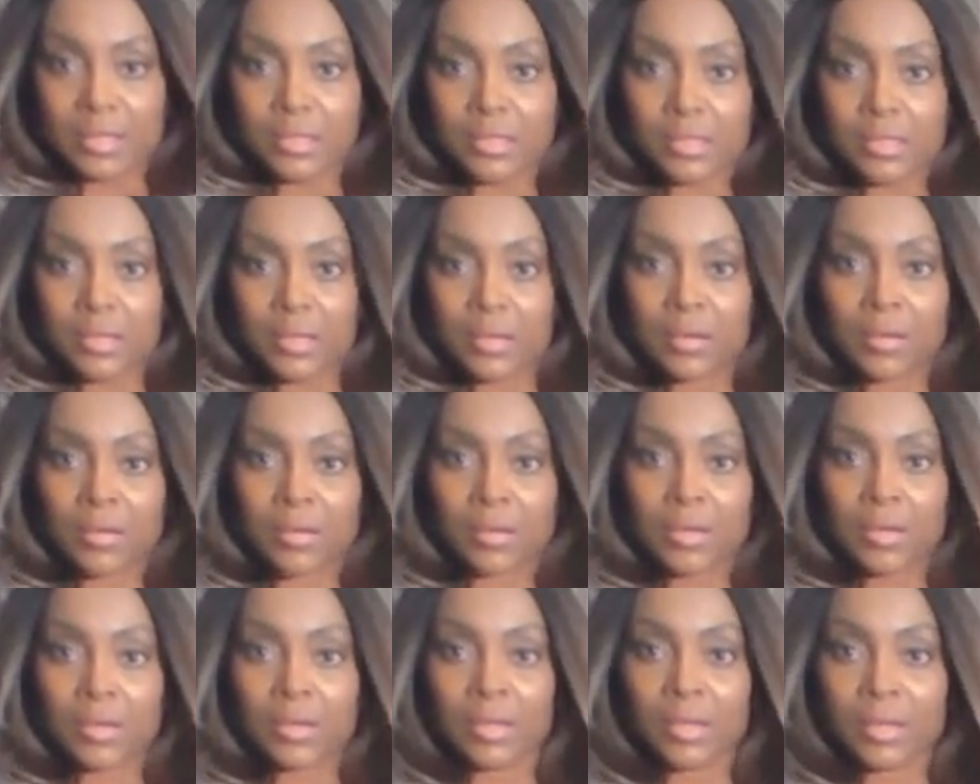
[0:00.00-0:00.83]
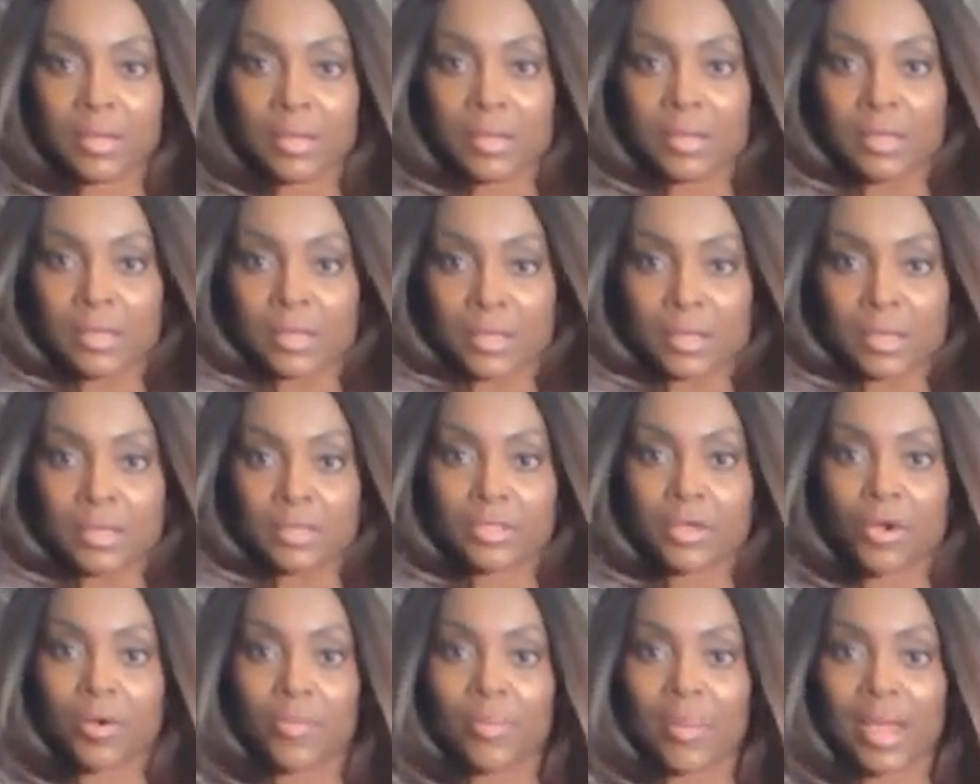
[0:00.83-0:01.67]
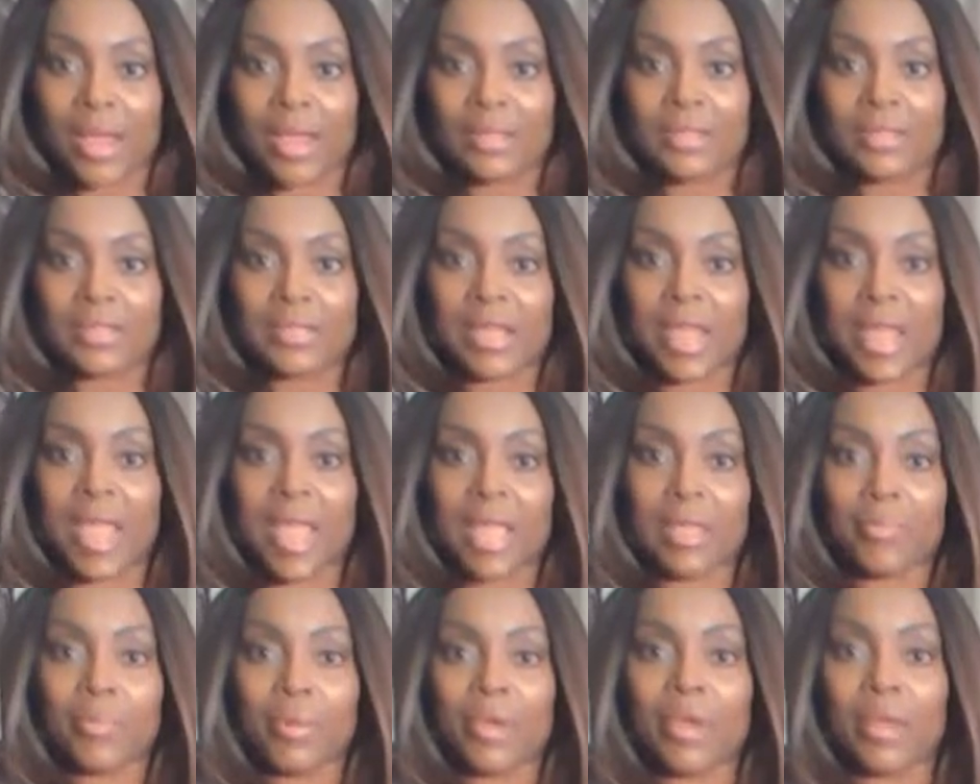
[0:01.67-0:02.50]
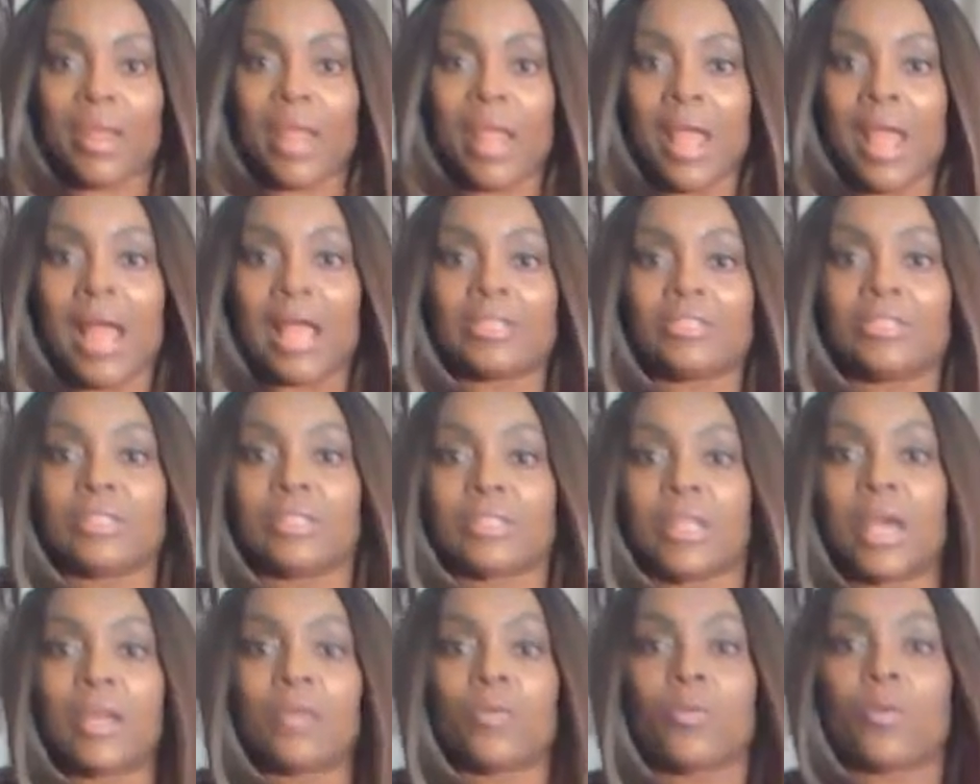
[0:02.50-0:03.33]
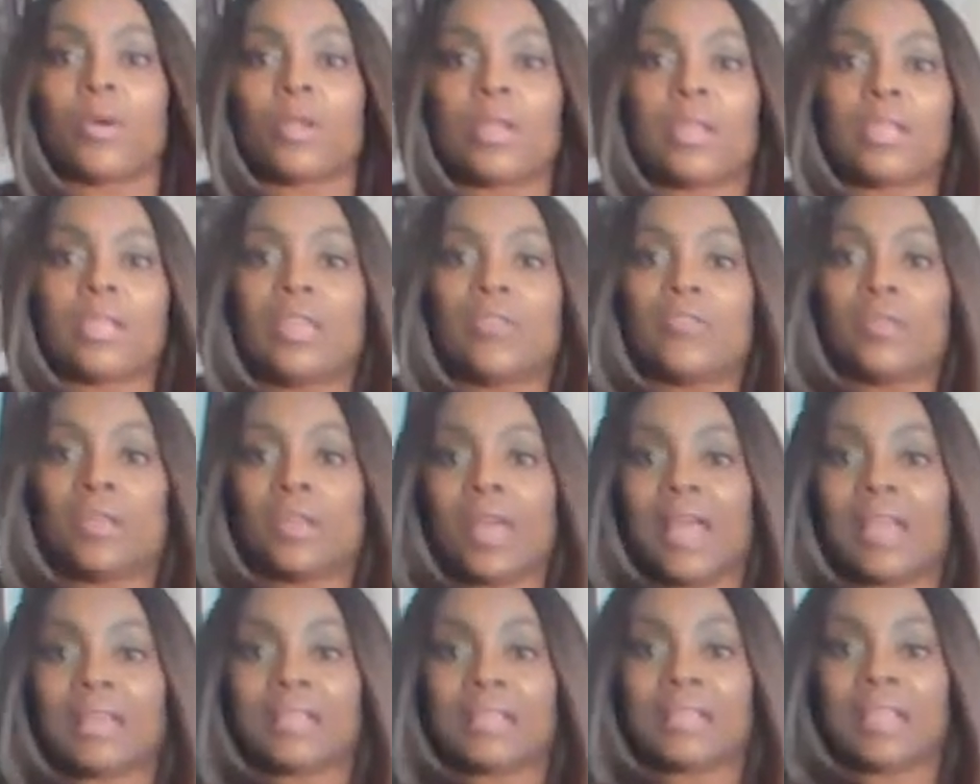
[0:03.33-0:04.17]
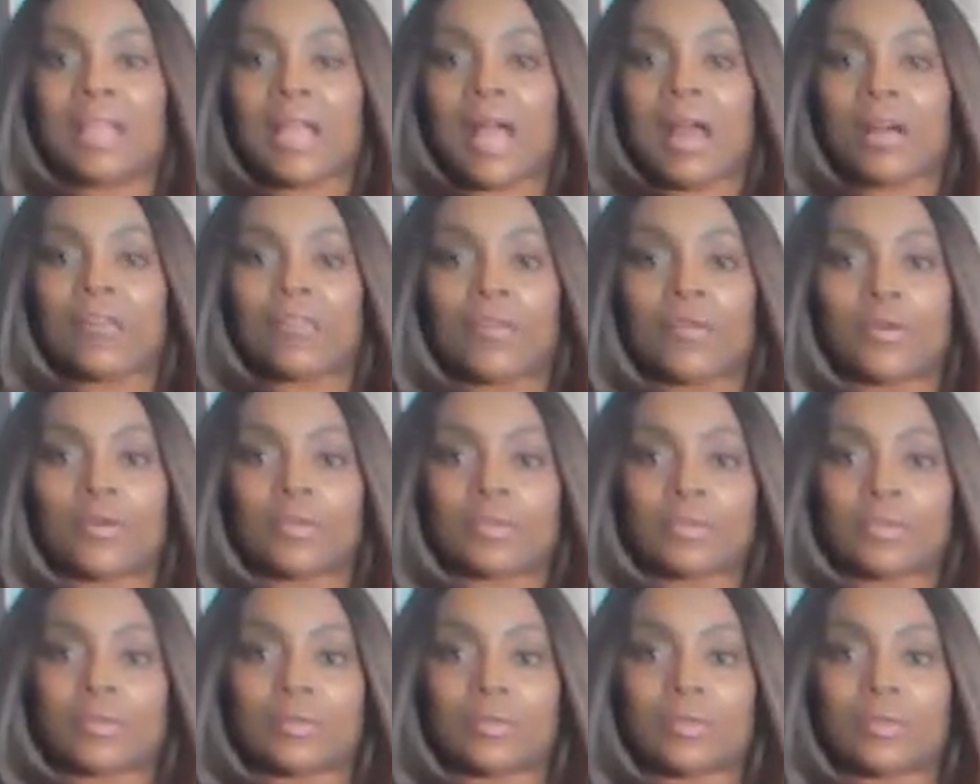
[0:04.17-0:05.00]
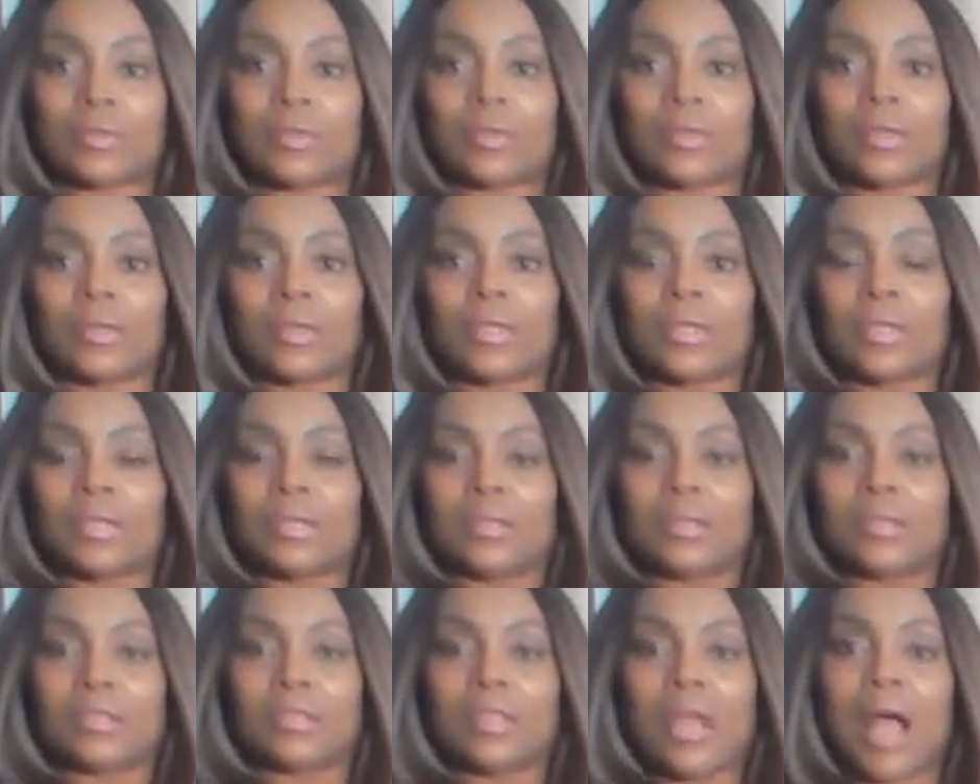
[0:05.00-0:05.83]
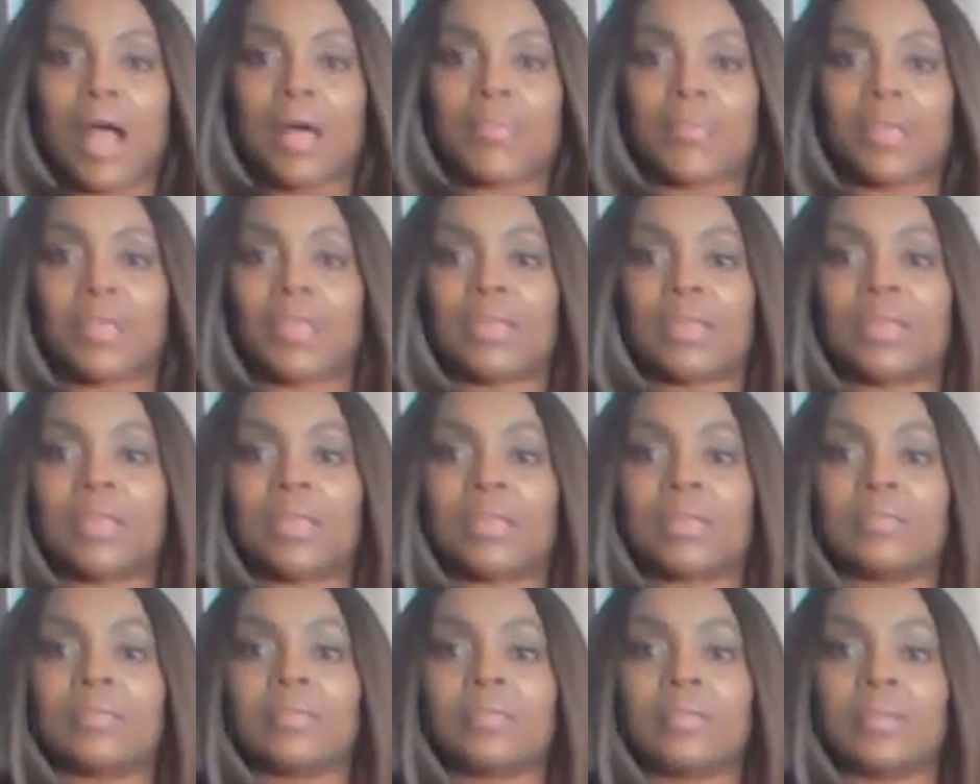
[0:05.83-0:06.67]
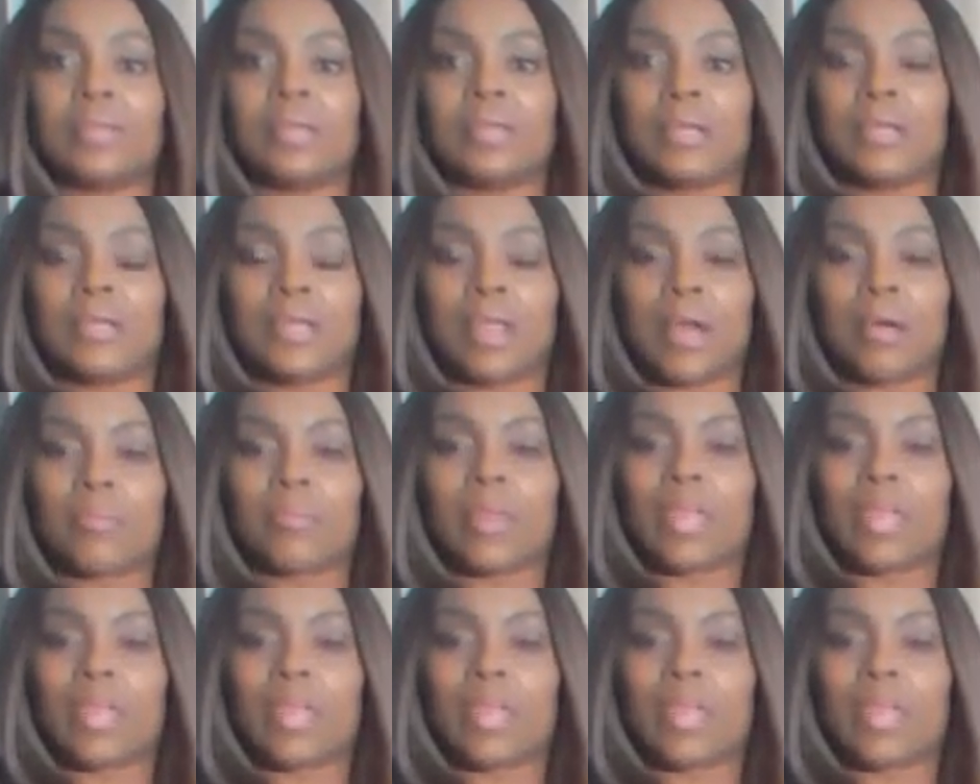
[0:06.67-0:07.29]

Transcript: So I don't mind the tag, but I just kind of want to give you an idea how versatile the top is. Now,